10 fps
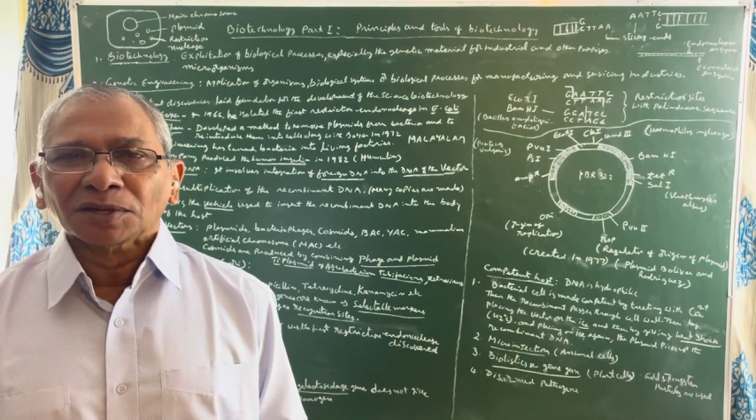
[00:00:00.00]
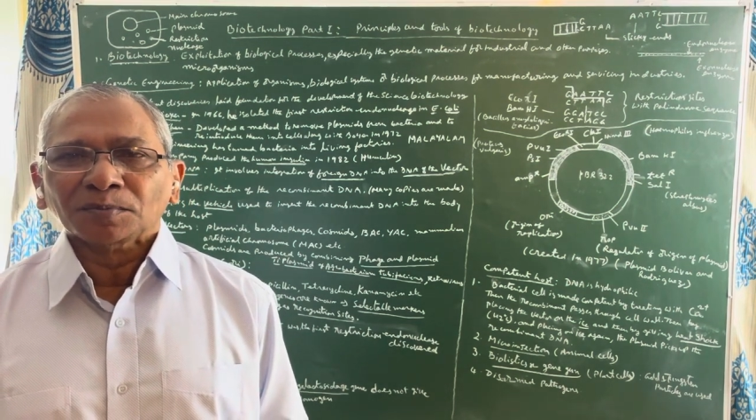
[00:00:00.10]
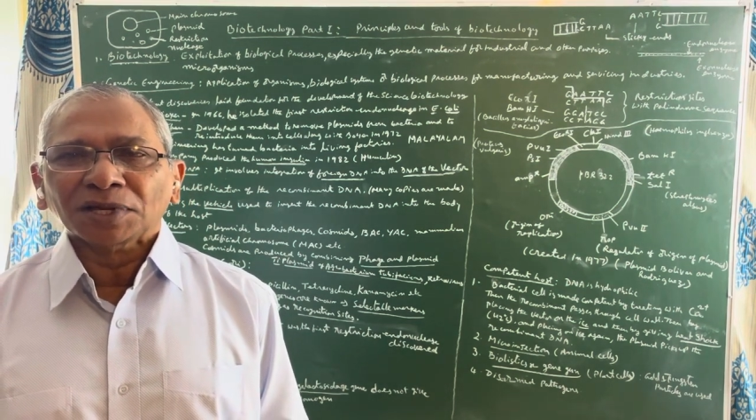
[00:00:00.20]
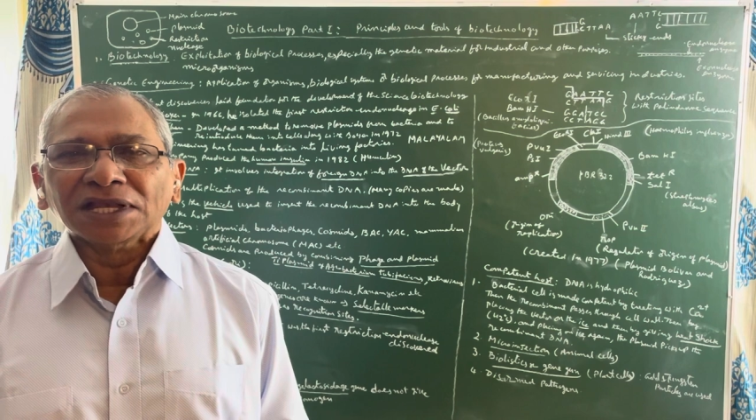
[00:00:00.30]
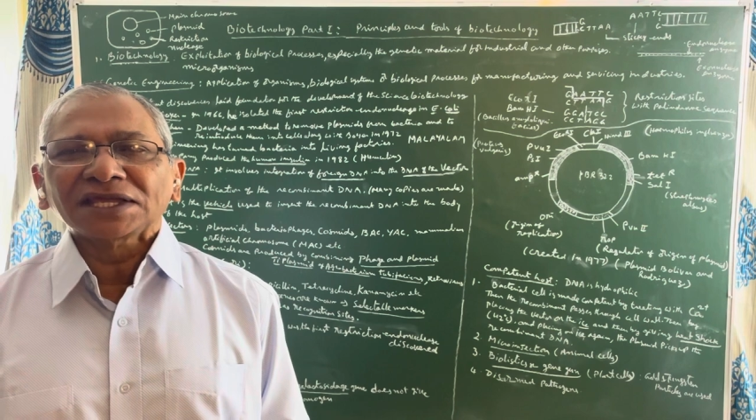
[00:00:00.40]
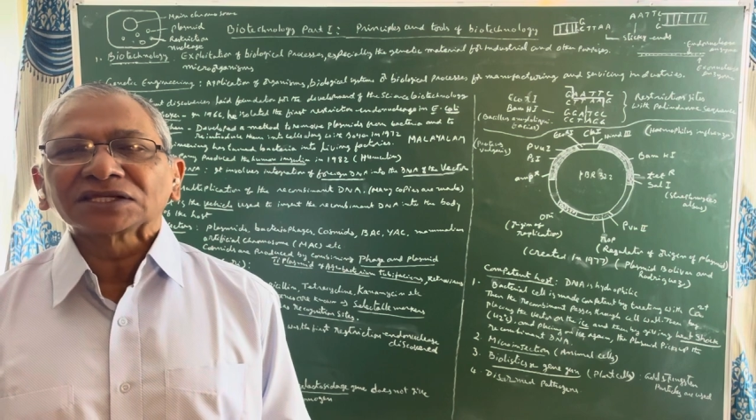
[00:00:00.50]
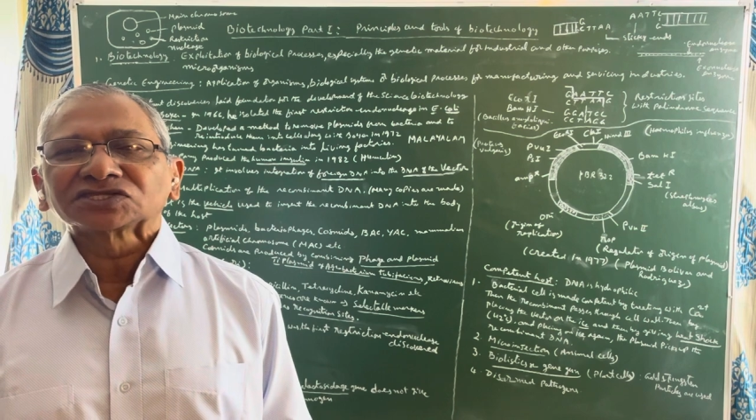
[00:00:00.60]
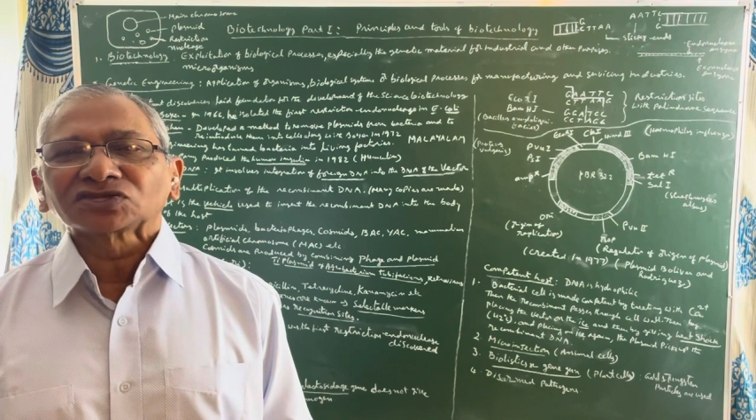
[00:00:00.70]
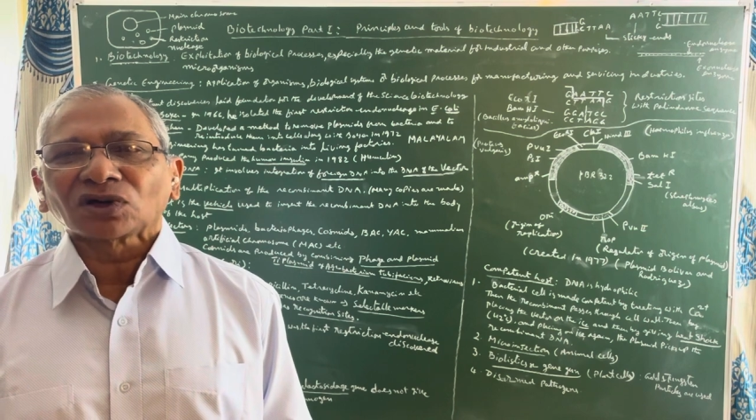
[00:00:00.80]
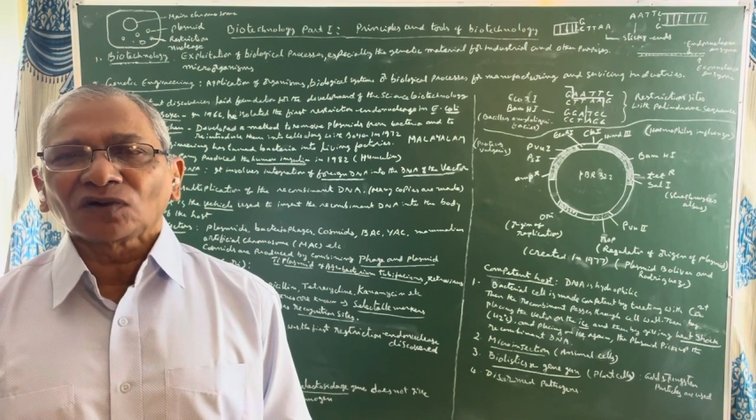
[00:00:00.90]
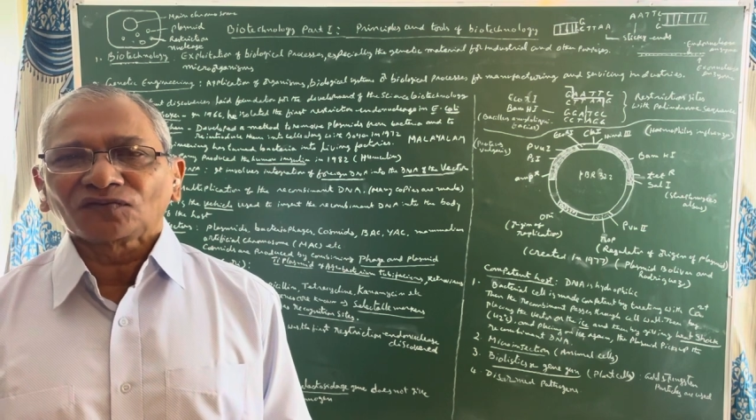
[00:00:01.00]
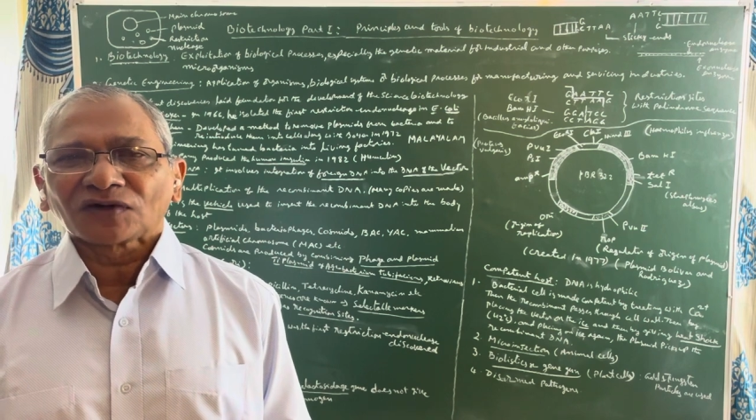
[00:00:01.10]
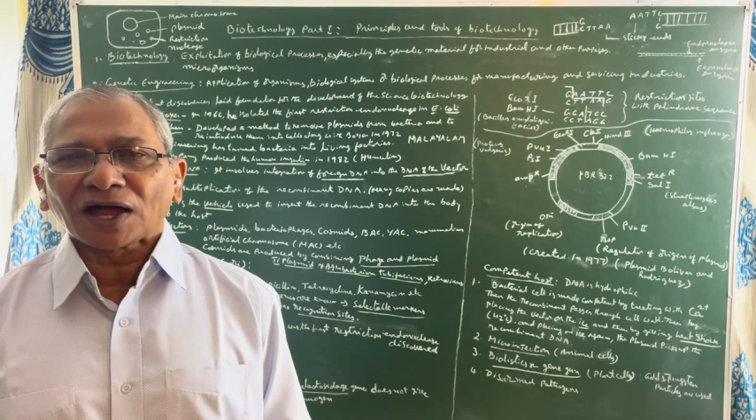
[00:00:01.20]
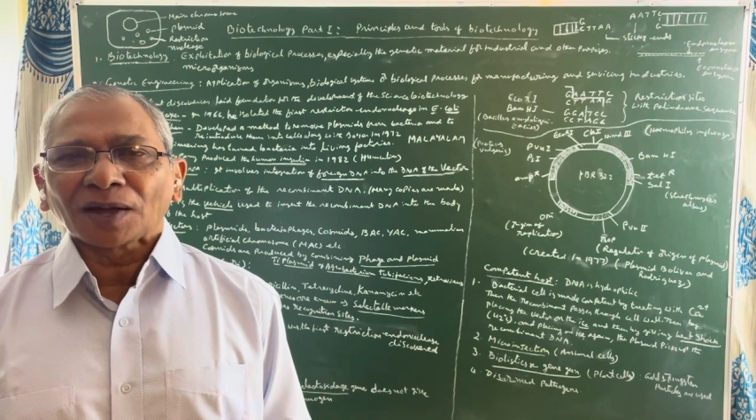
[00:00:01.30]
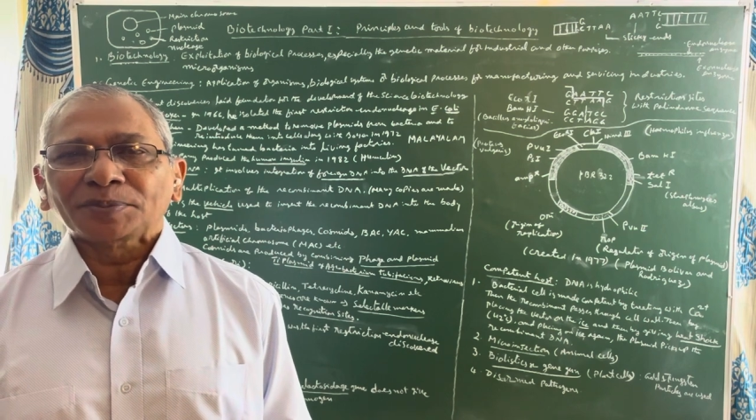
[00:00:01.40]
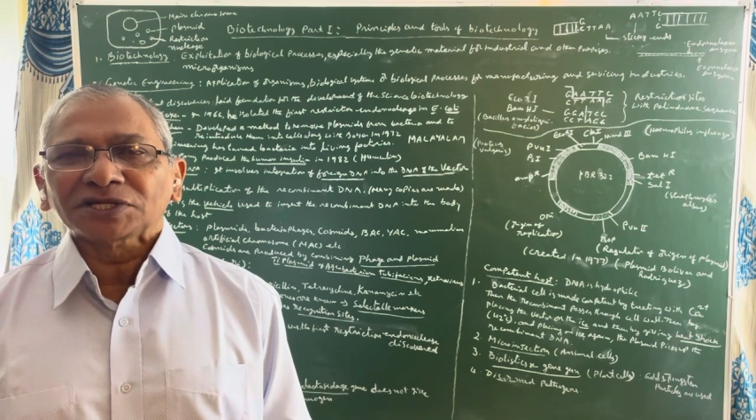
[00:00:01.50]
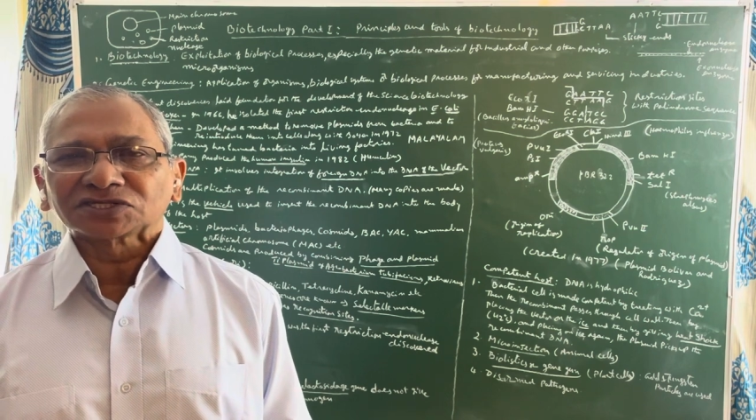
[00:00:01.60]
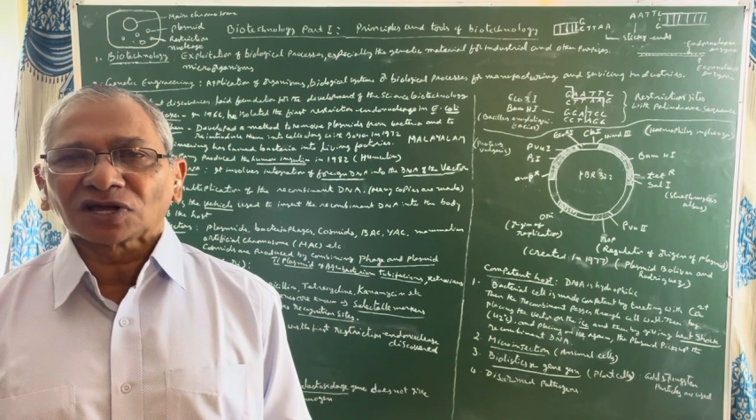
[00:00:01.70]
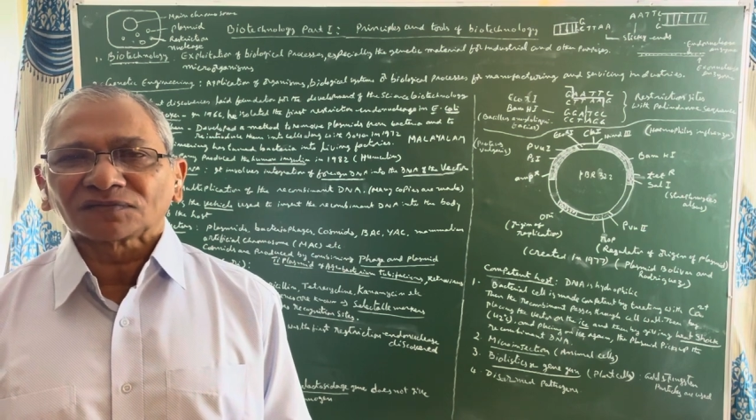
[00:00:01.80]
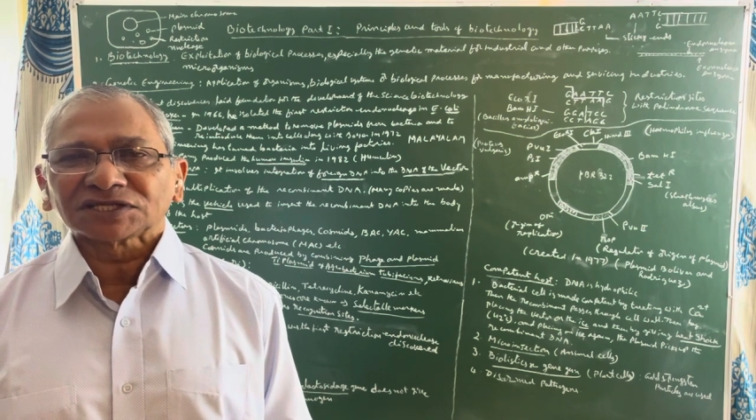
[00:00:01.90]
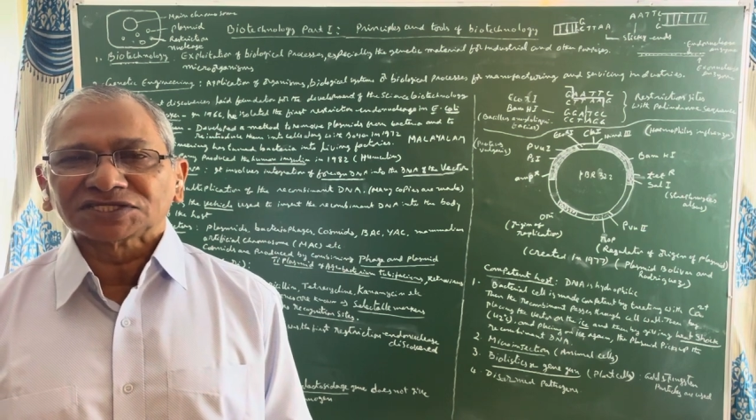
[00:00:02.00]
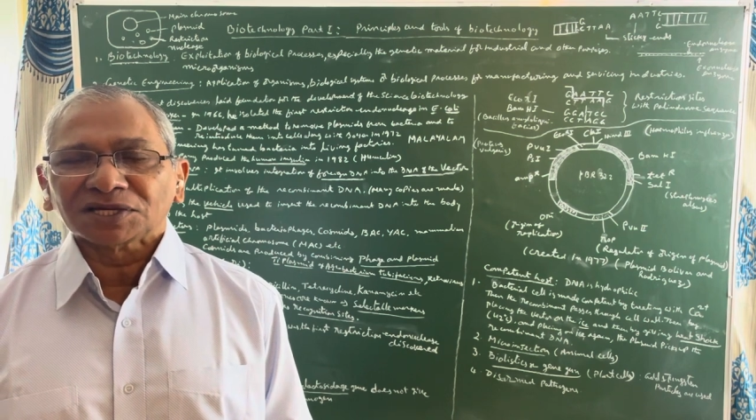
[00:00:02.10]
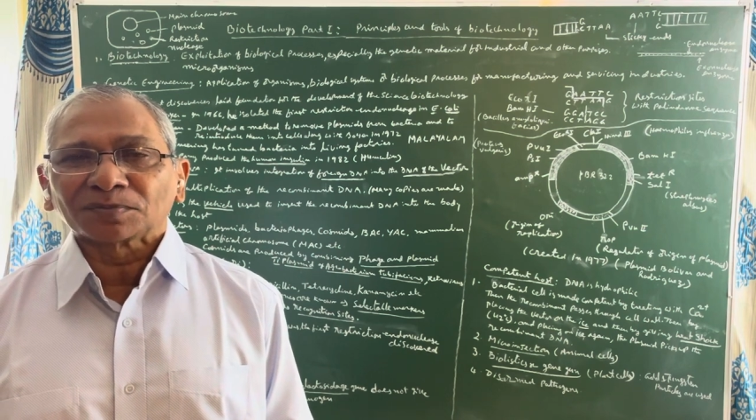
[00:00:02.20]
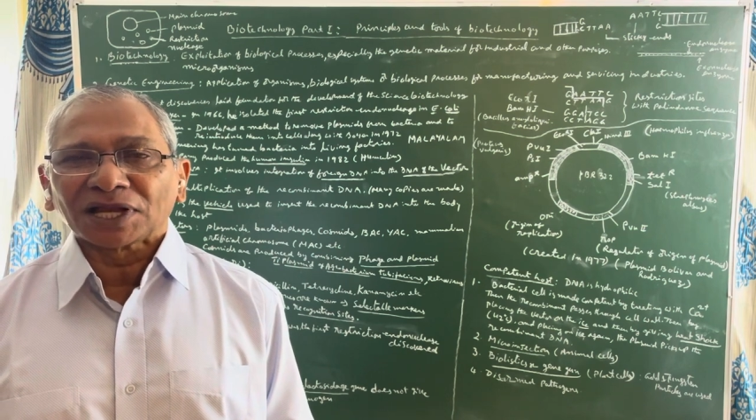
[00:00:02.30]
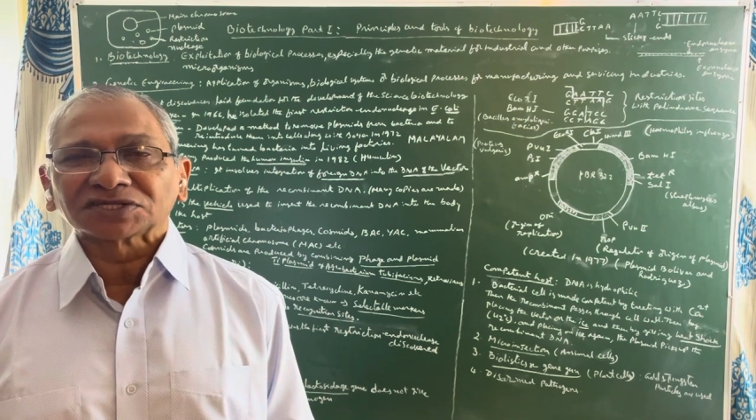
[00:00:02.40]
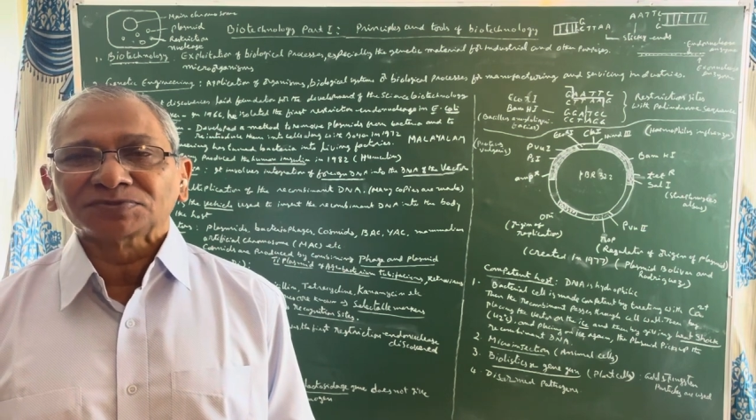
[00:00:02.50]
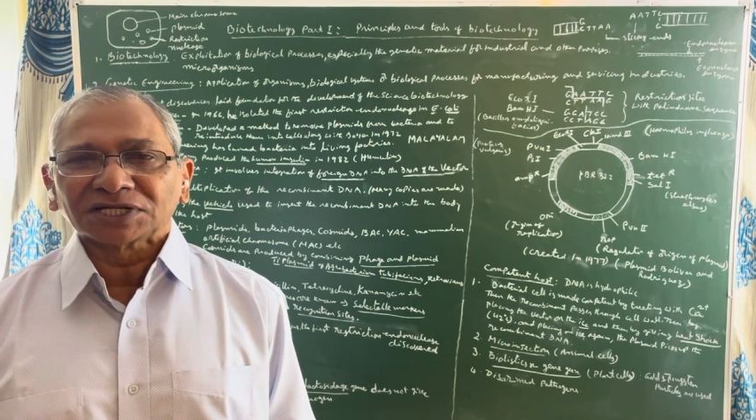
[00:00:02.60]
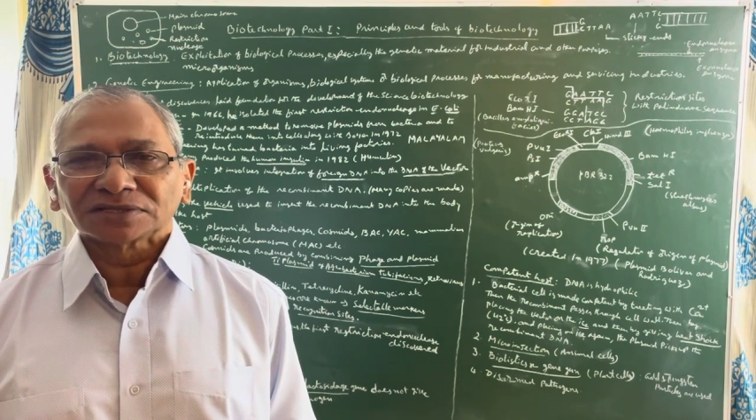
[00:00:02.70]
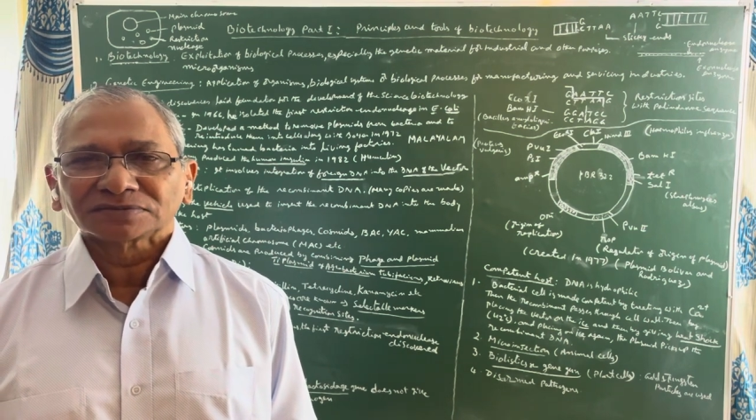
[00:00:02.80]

billions of copies of the same plasmid.